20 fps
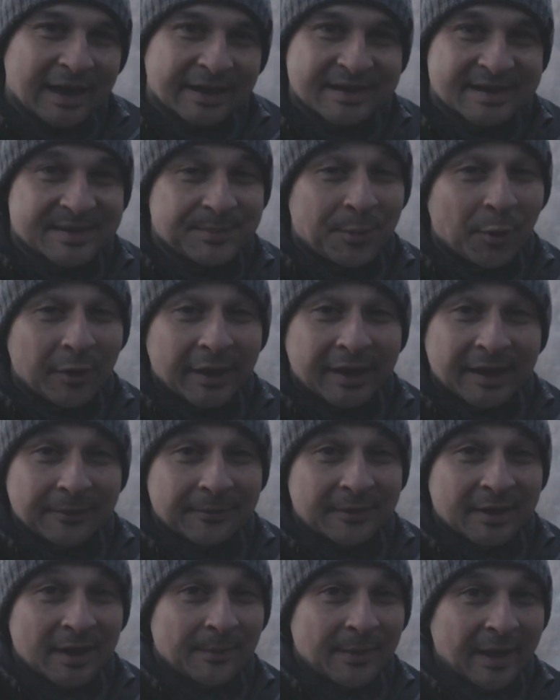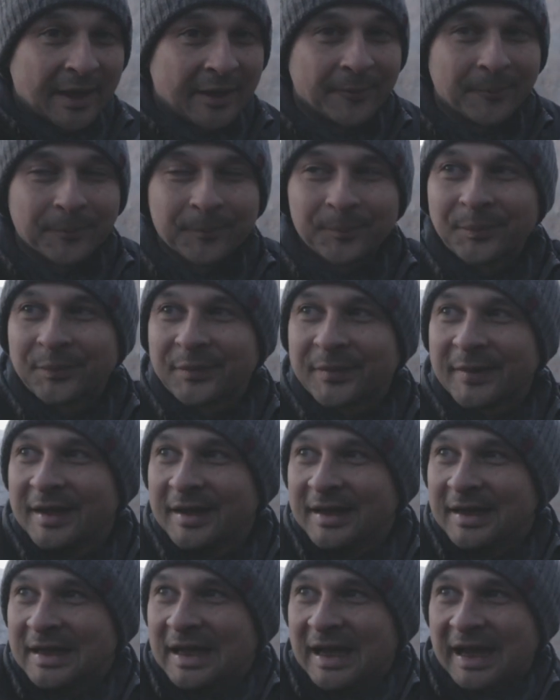And this morning I've come out
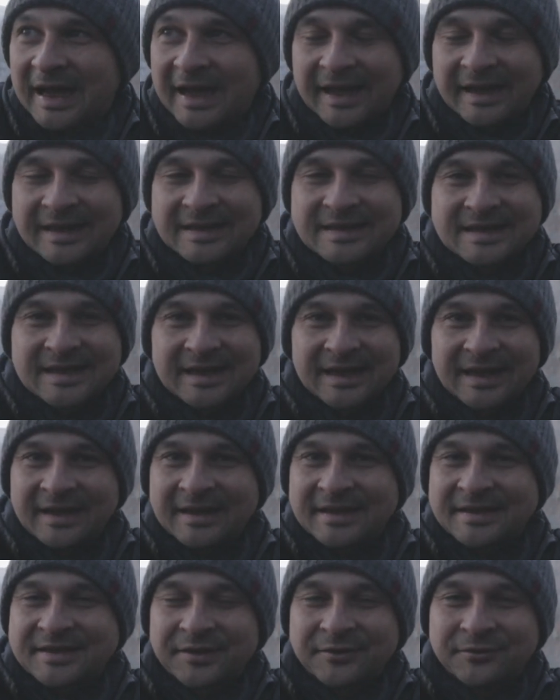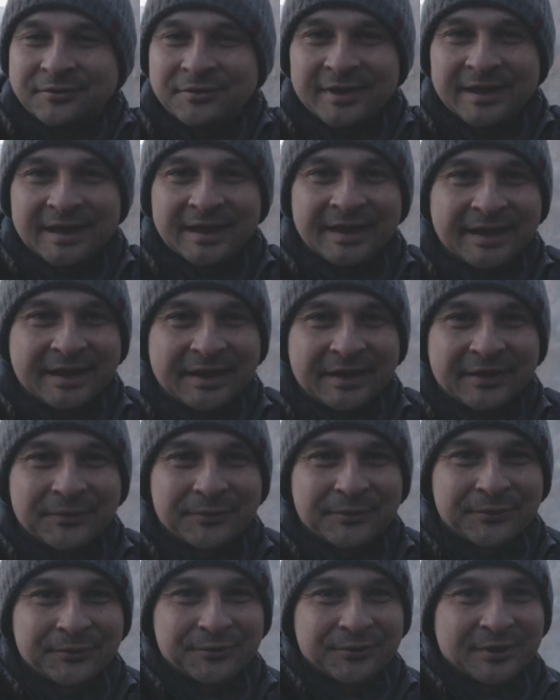and it is a really
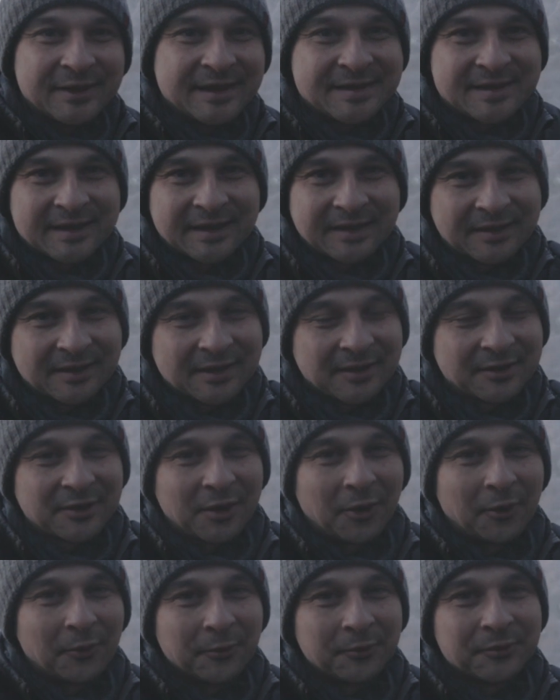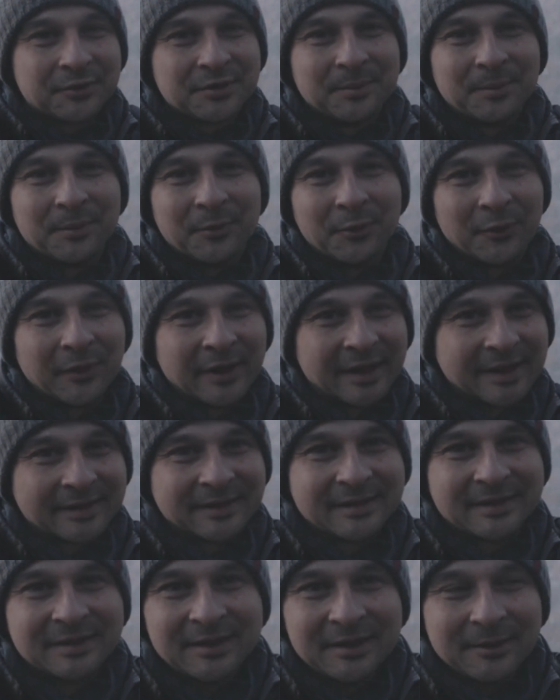freezing cold morning.
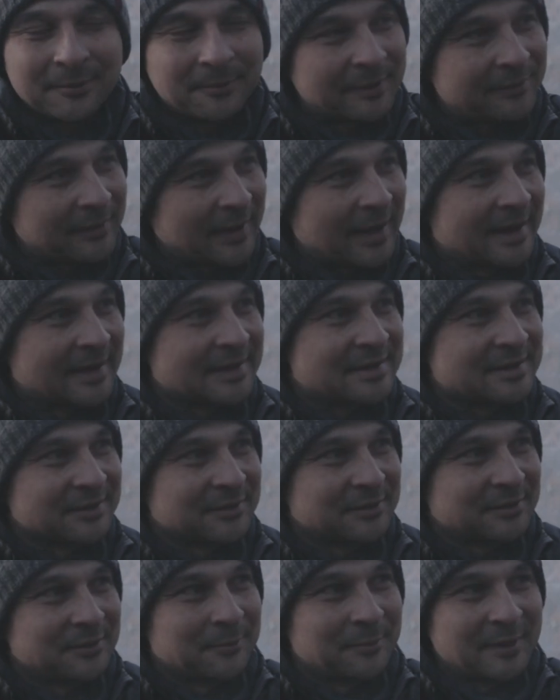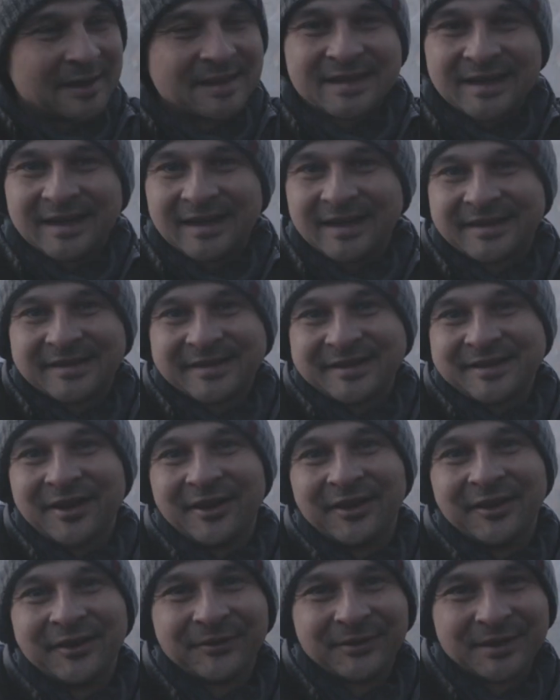We've had winter hit us
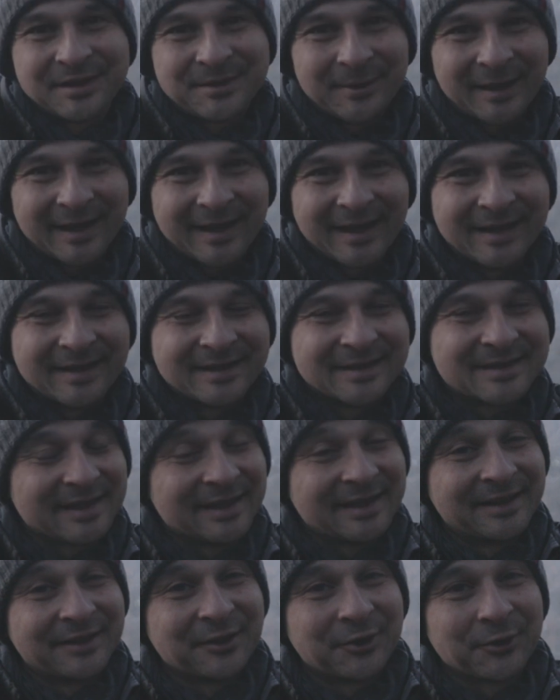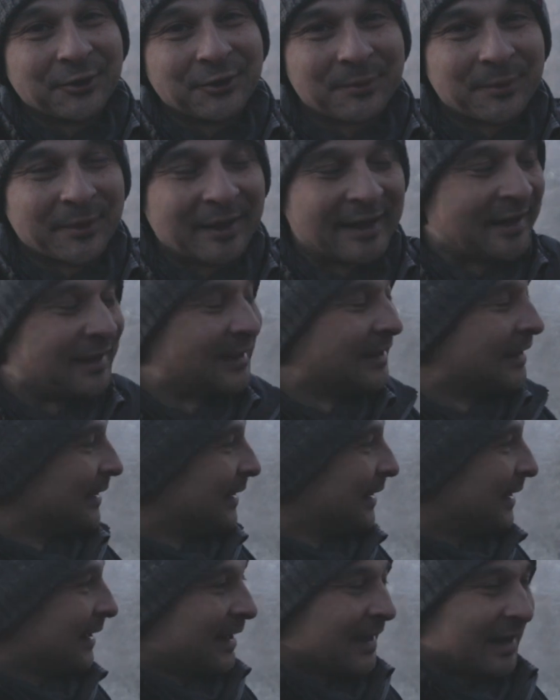hard this weekend in a good way.
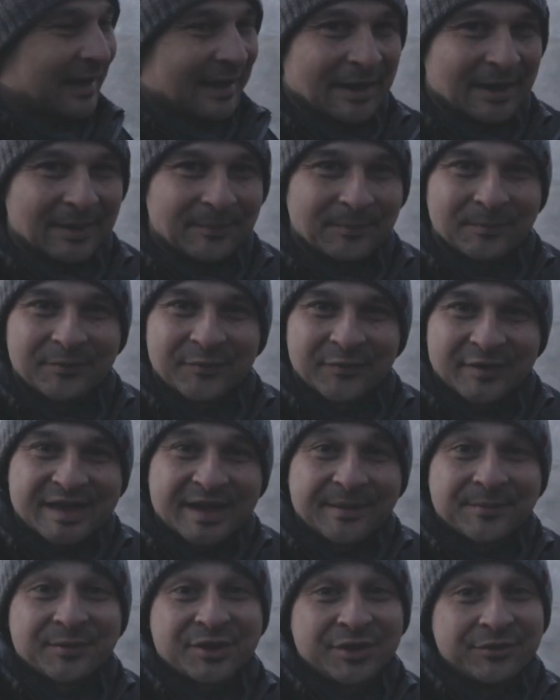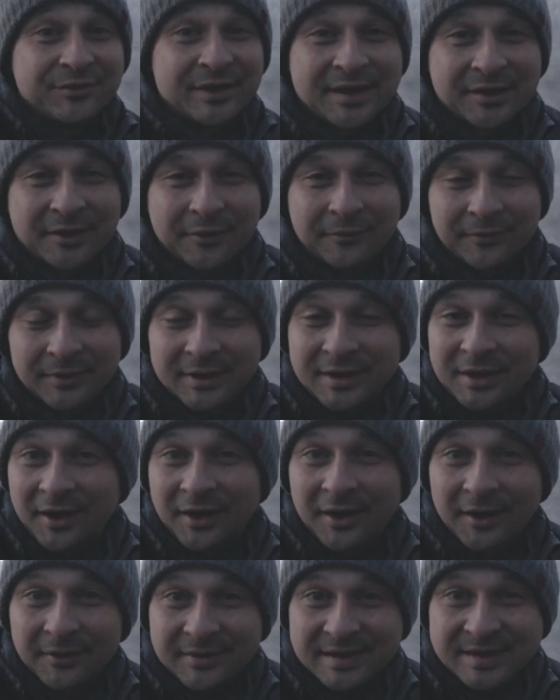The temperature reading on the
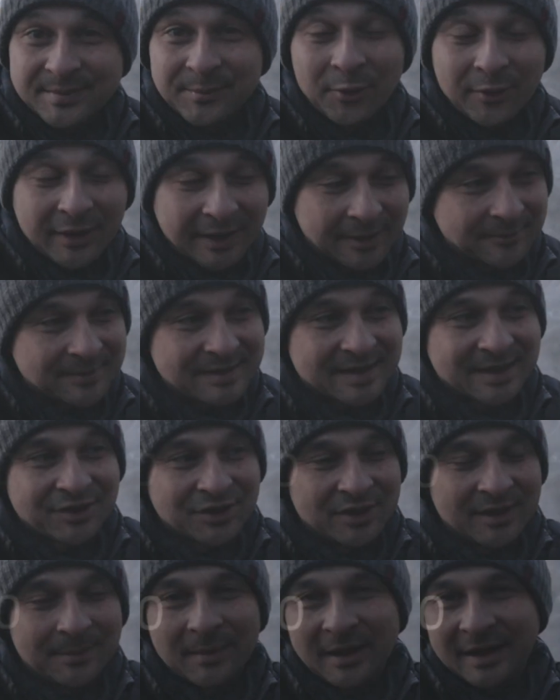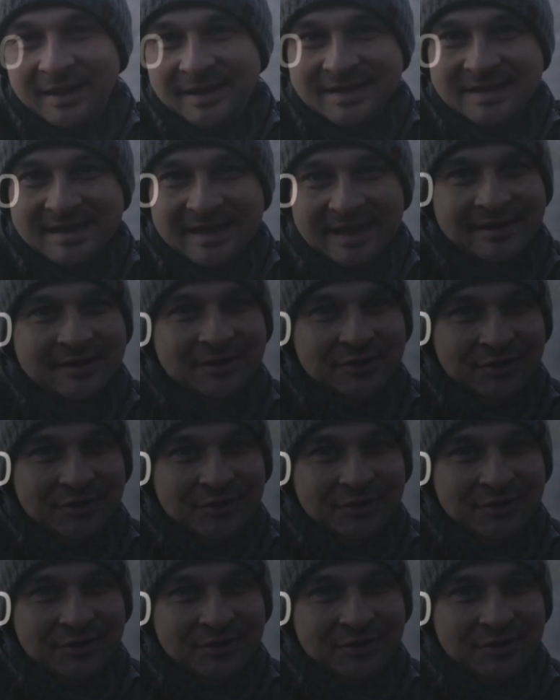car this morning was actually minus 10